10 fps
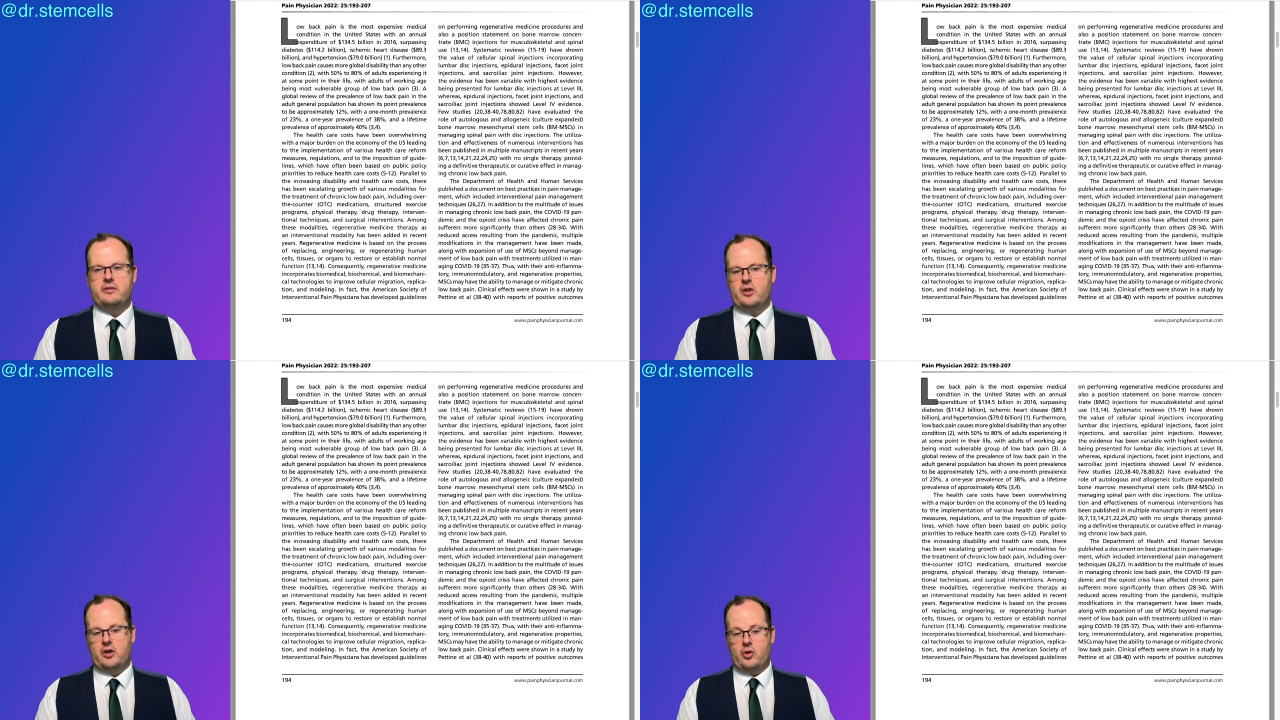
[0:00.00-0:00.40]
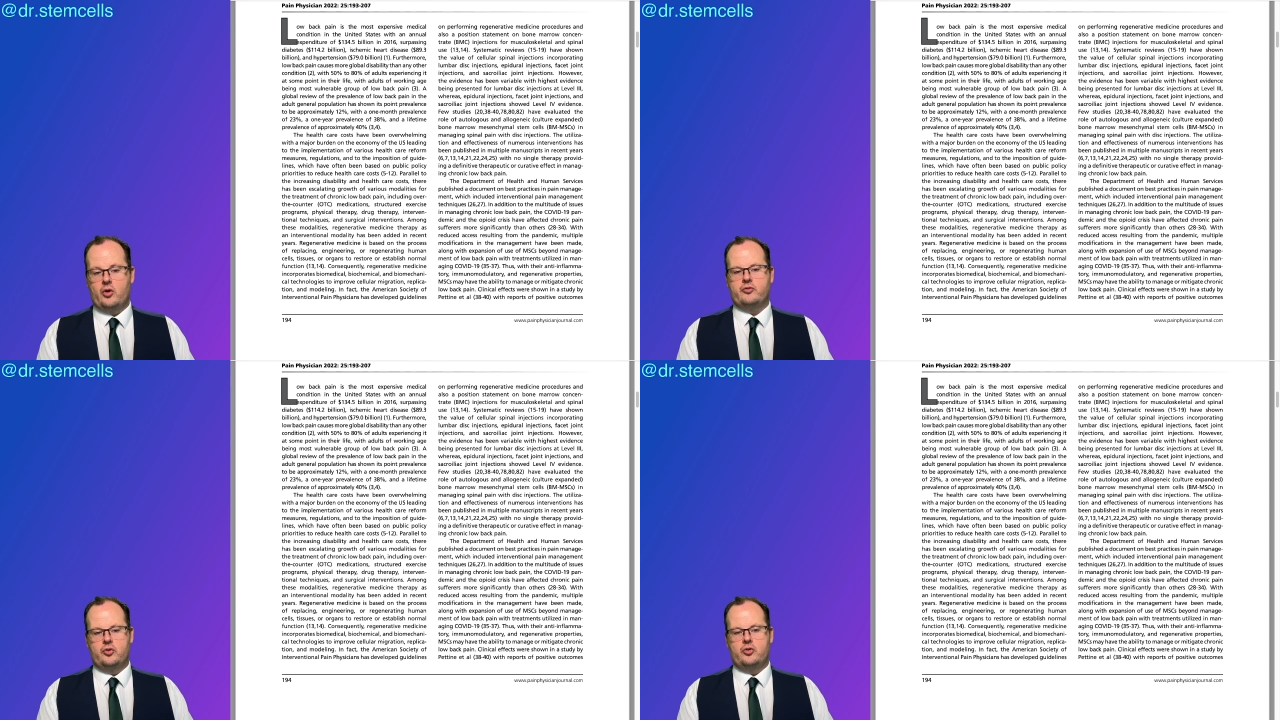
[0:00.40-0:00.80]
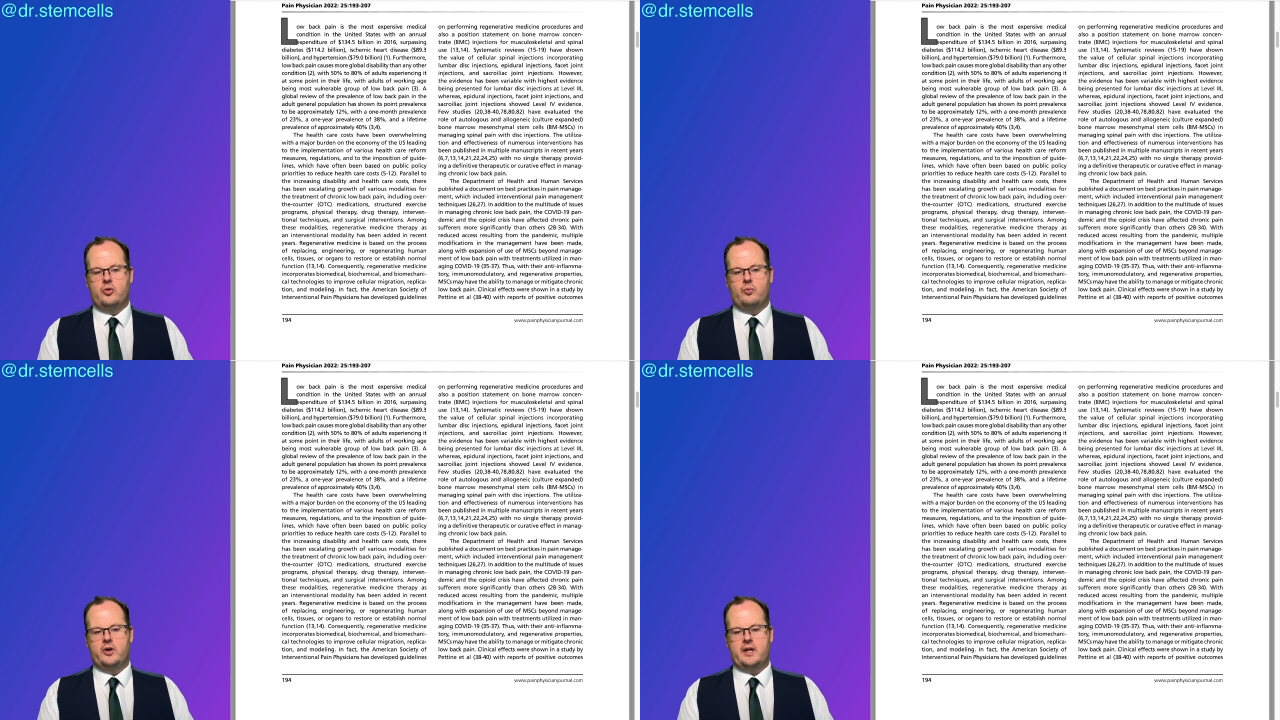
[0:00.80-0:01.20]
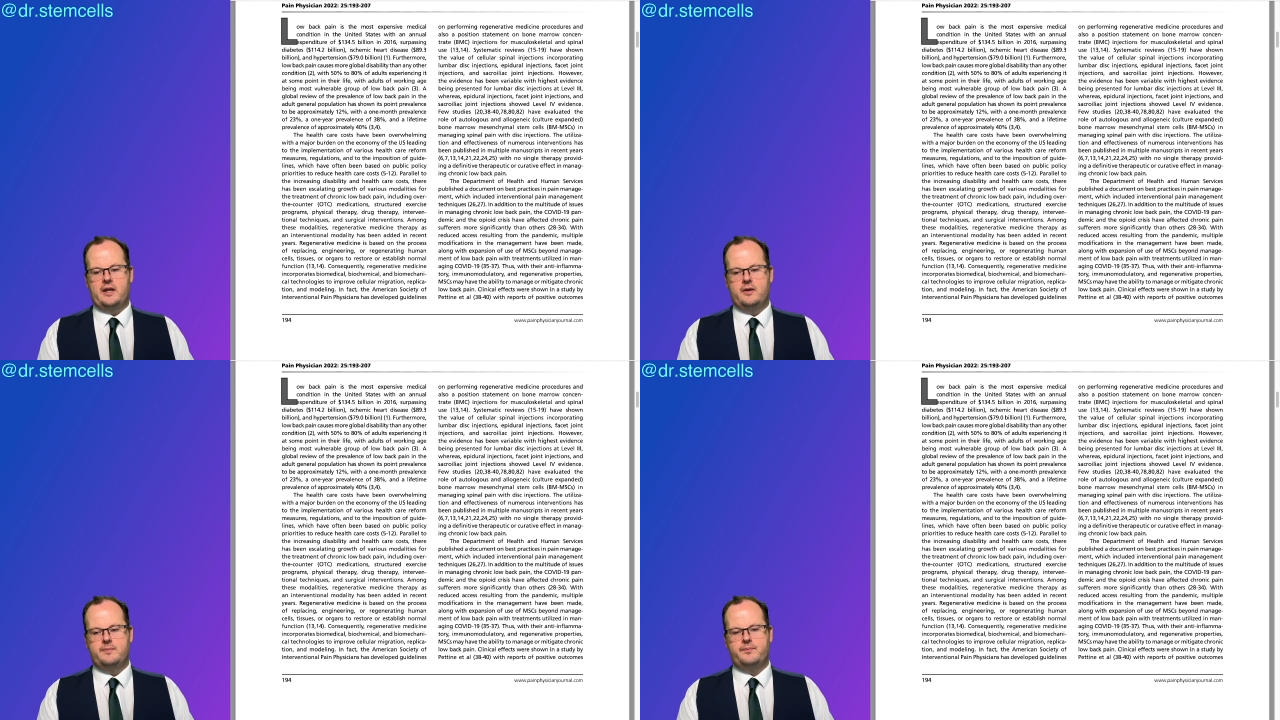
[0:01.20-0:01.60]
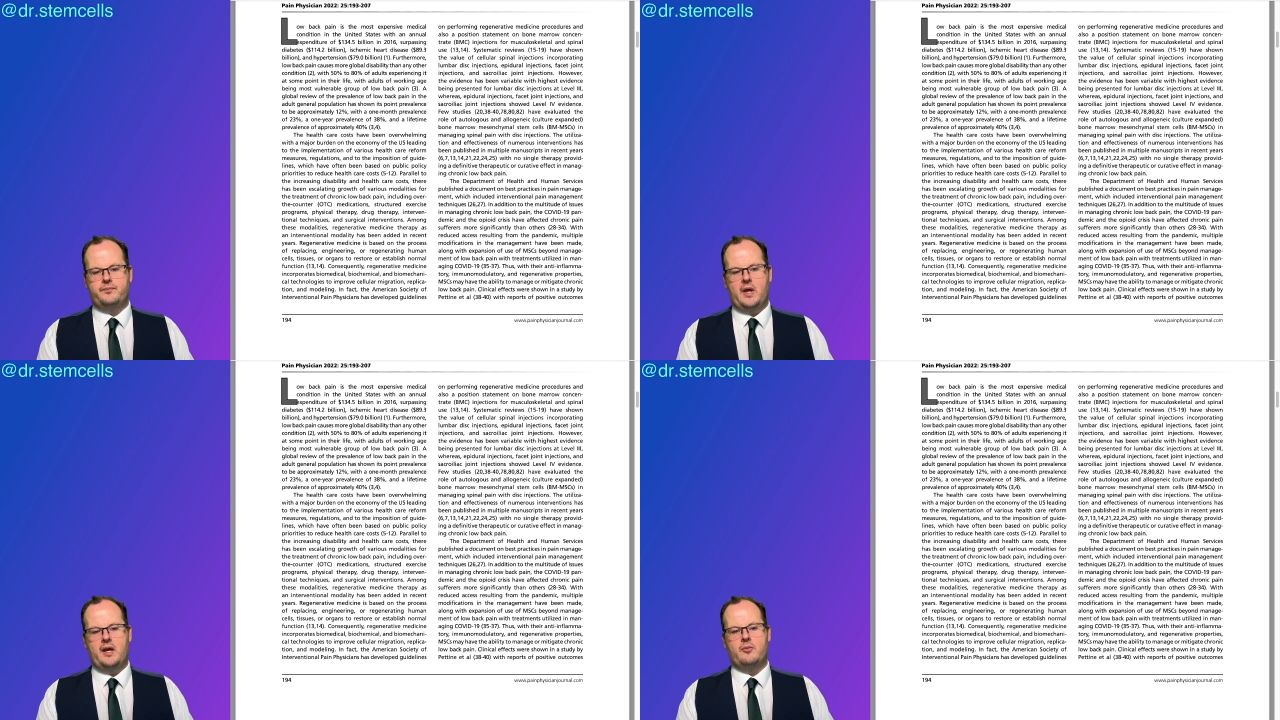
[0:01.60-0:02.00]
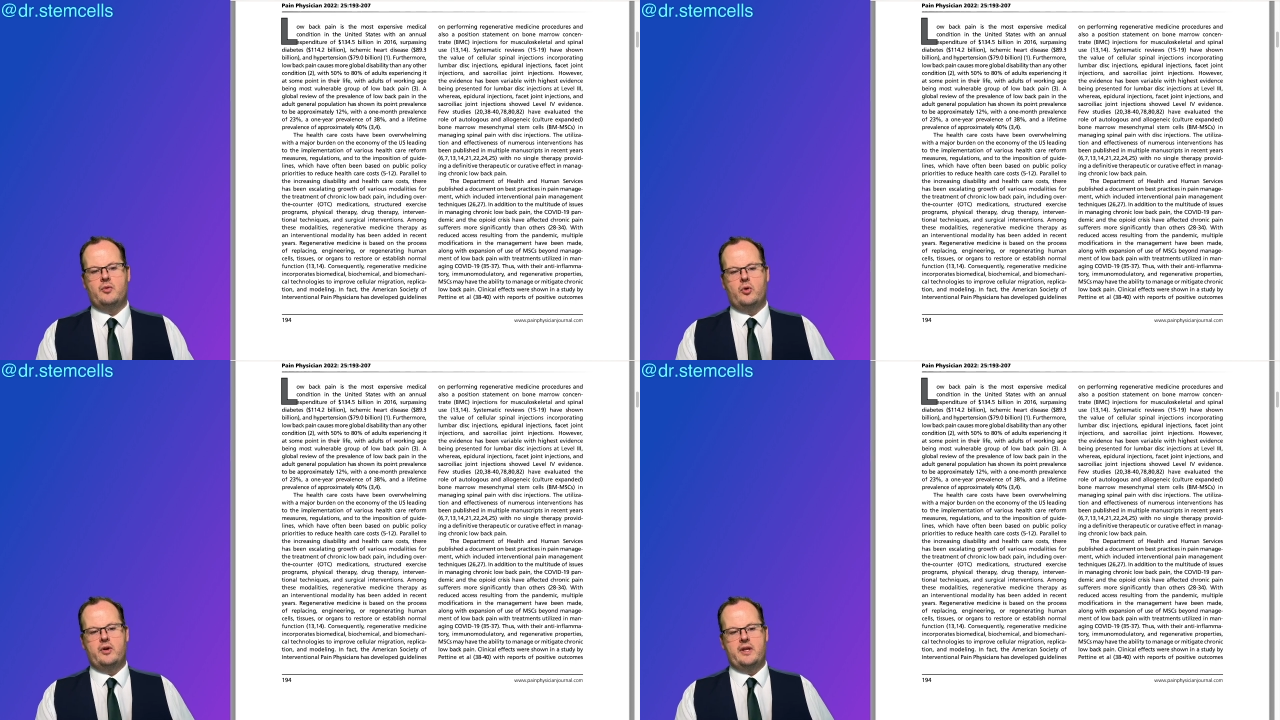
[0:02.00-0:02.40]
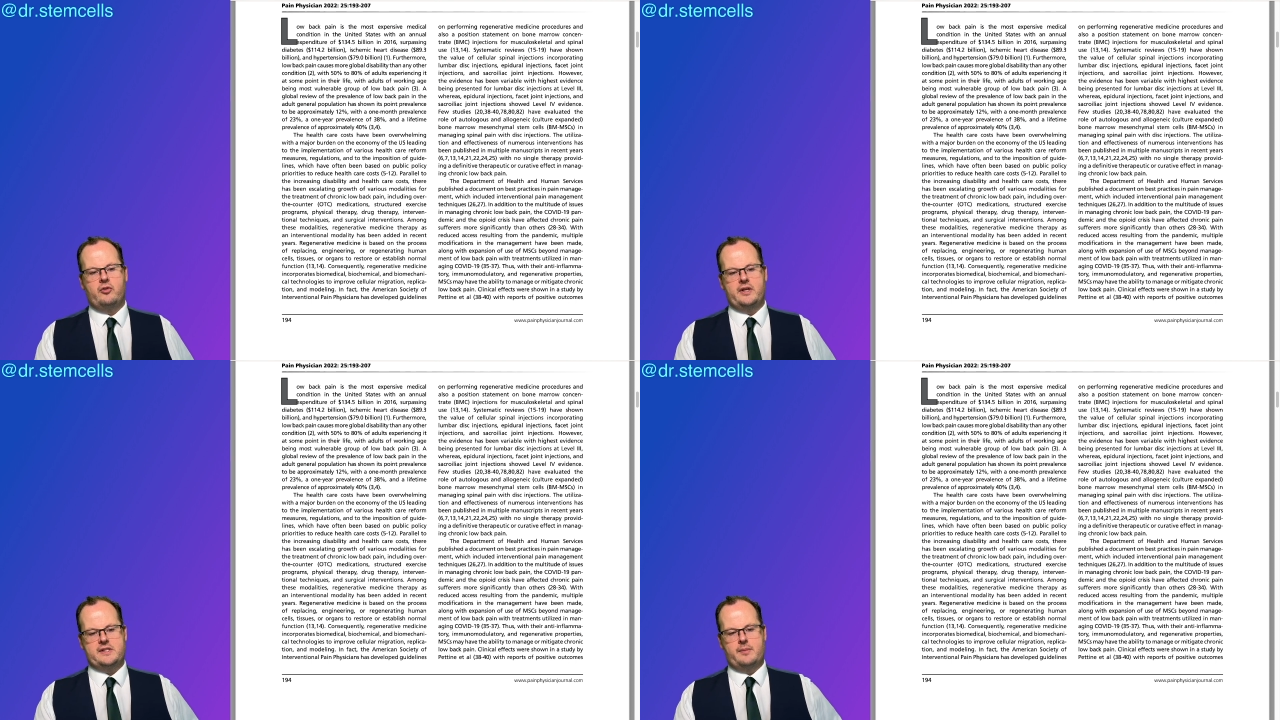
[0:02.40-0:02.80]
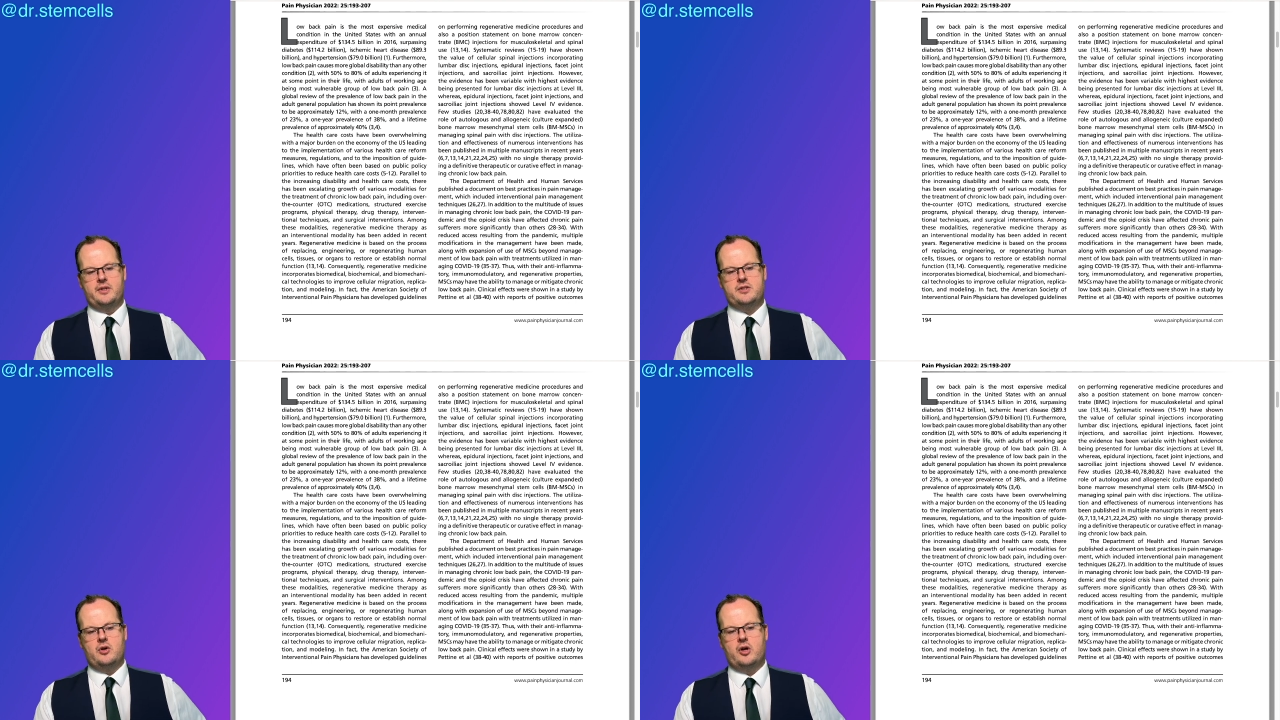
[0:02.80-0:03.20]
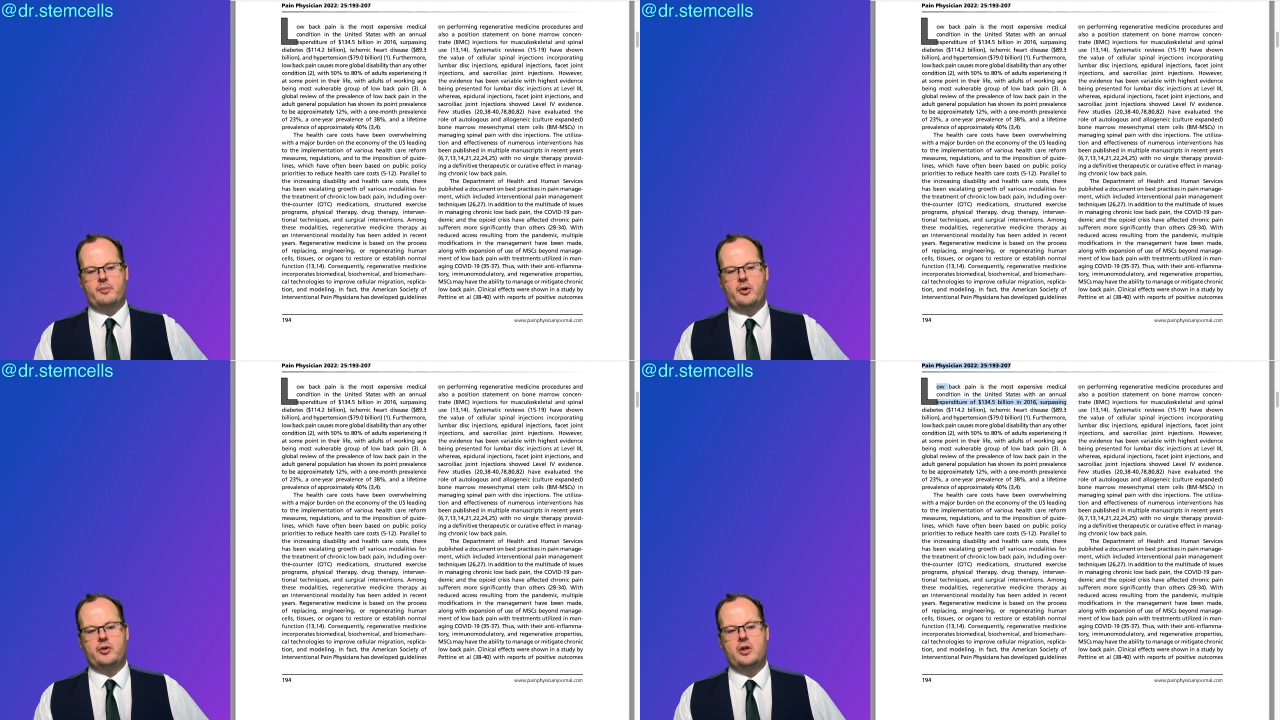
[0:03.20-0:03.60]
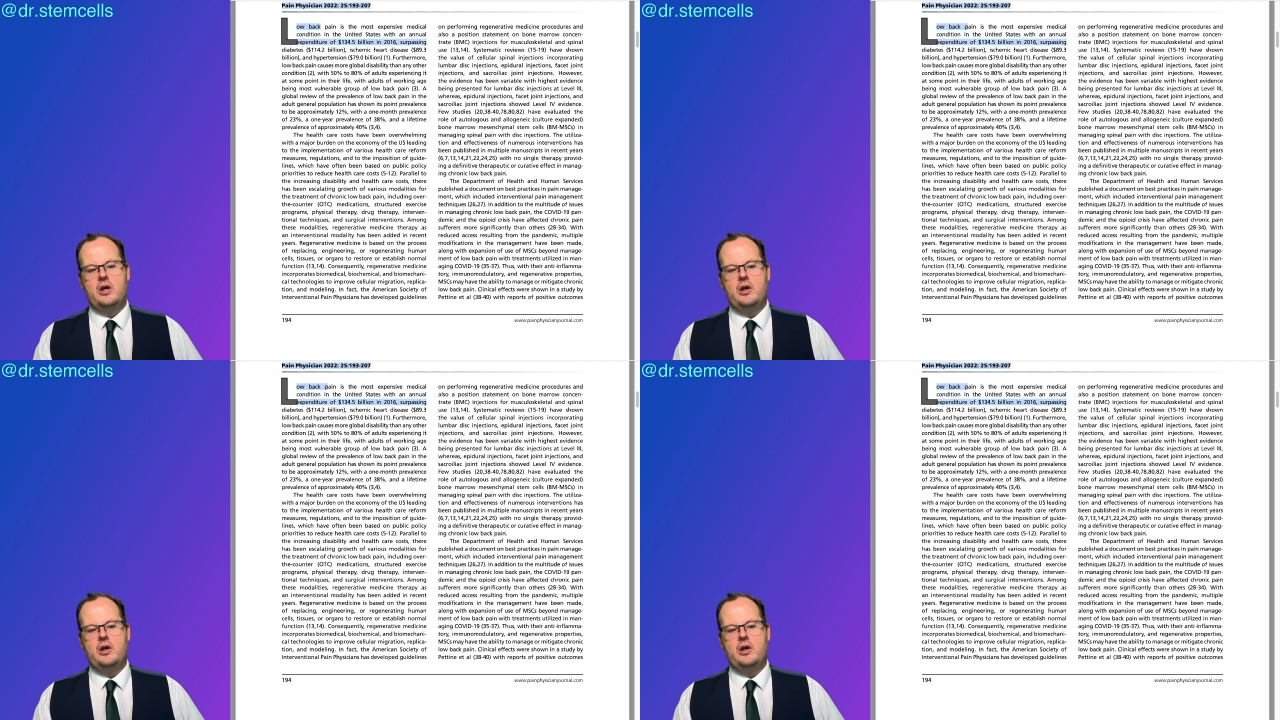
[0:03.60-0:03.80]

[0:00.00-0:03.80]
They've done a lot of good homework here, where they, for example, talk about